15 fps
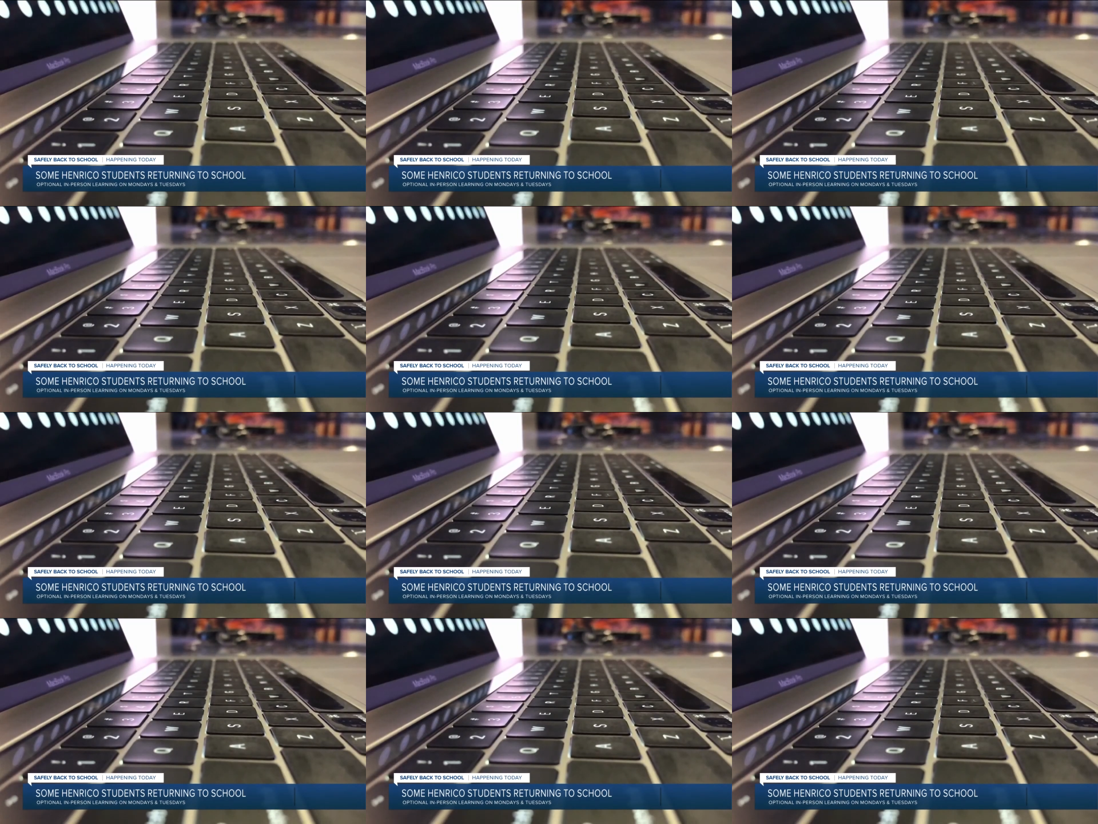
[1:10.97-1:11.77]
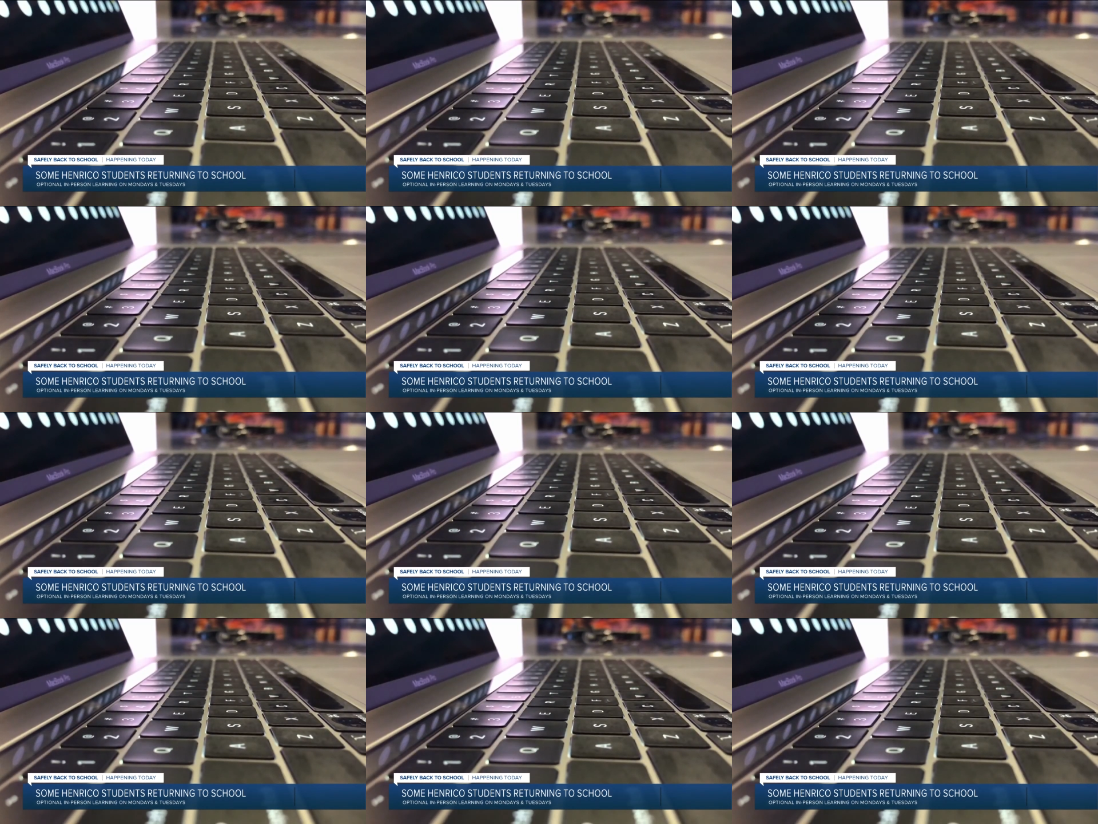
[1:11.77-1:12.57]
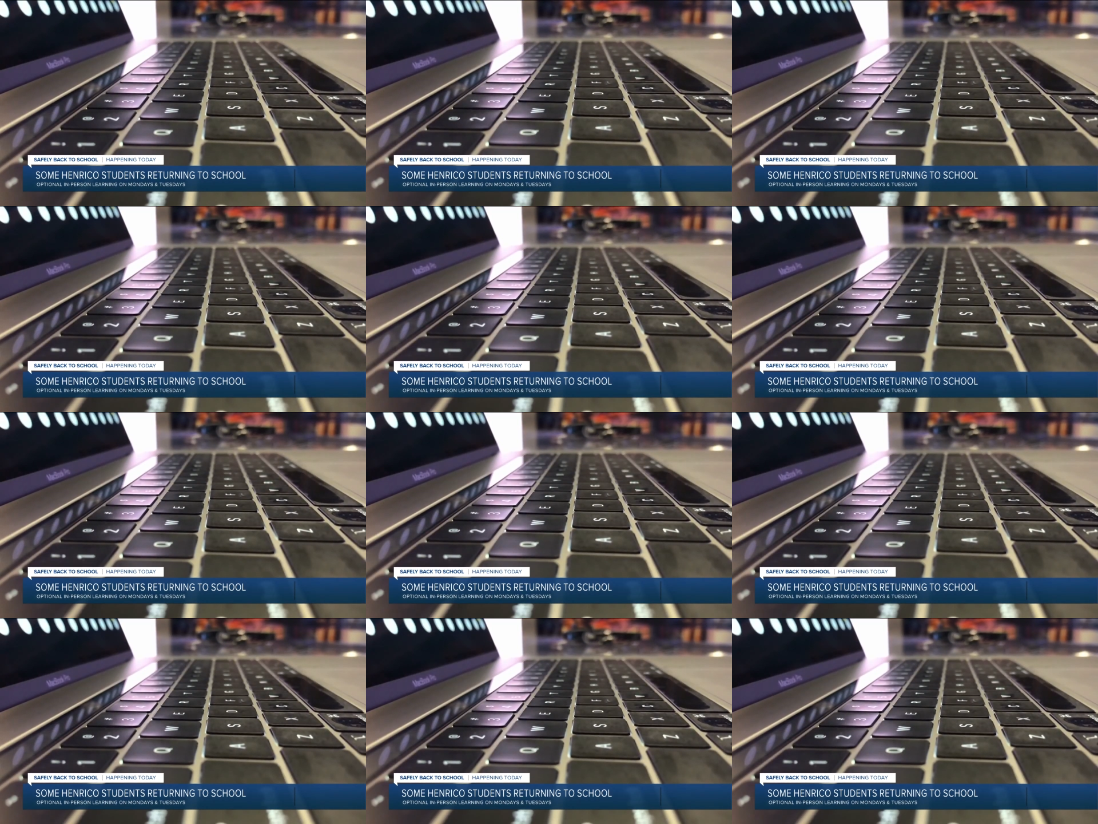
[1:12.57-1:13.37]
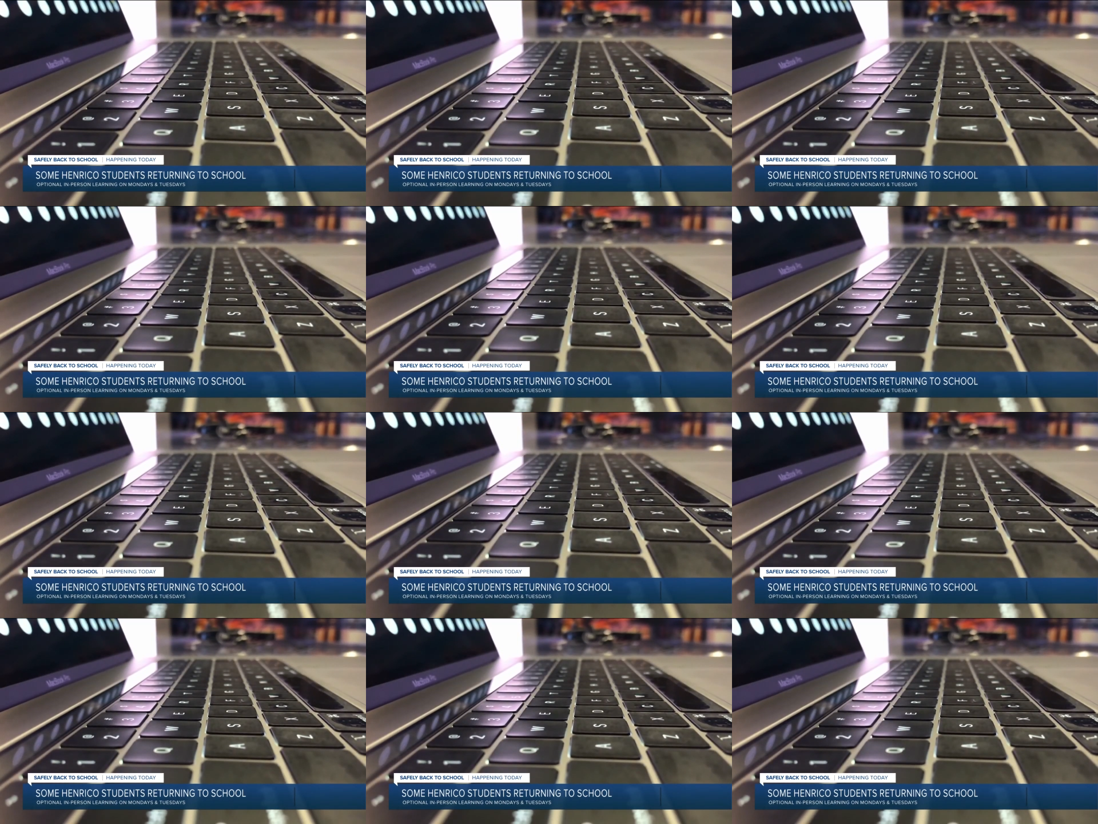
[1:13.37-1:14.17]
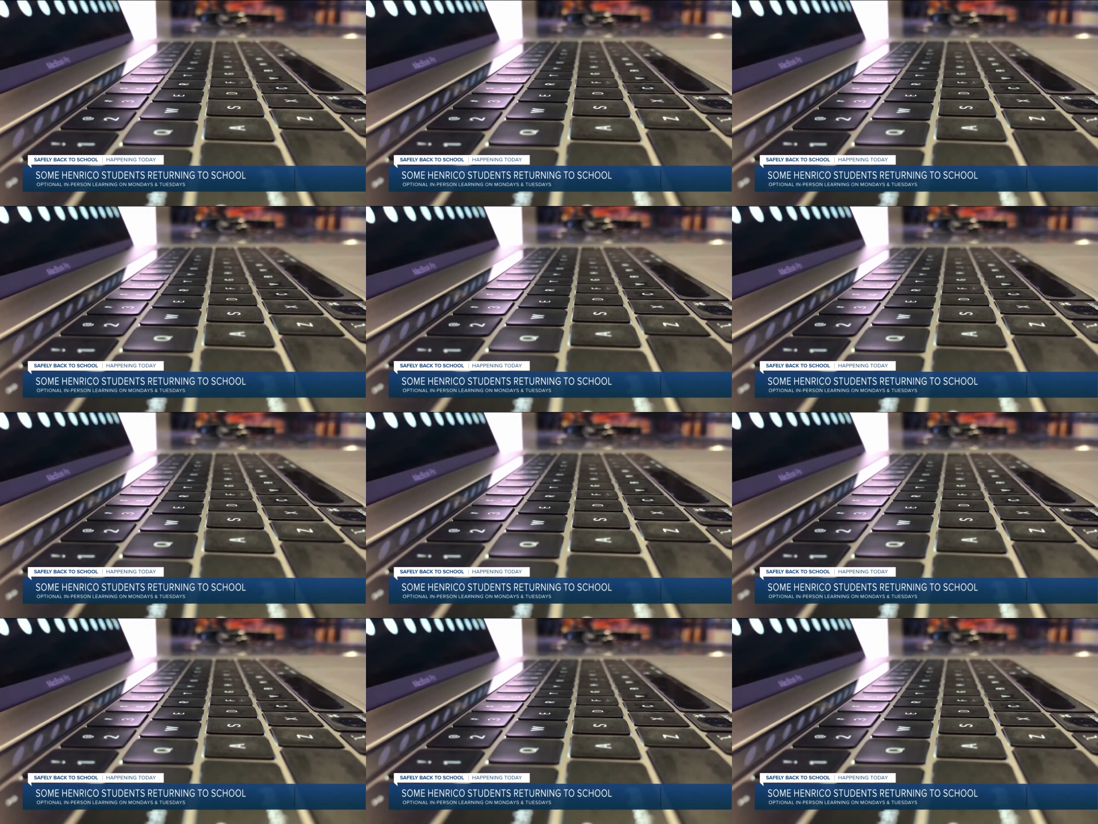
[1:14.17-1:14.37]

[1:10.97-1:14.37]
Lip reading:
[unreadable: no face in view]